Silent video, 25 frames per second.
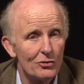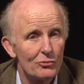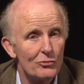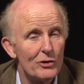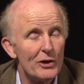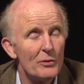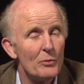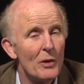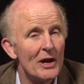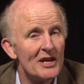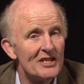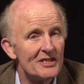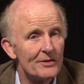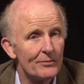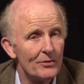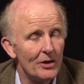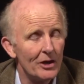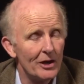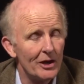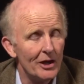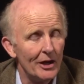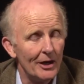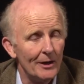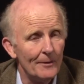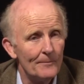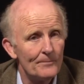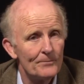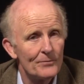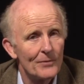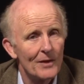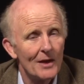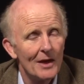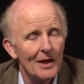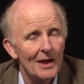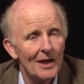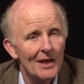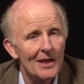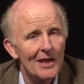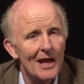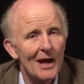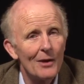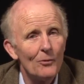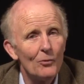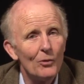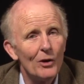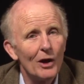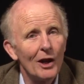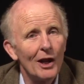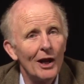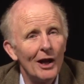three ways of thinking
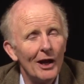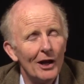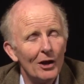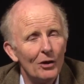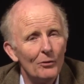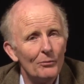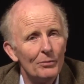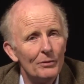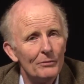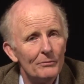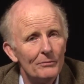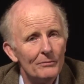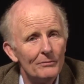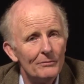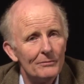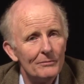that will help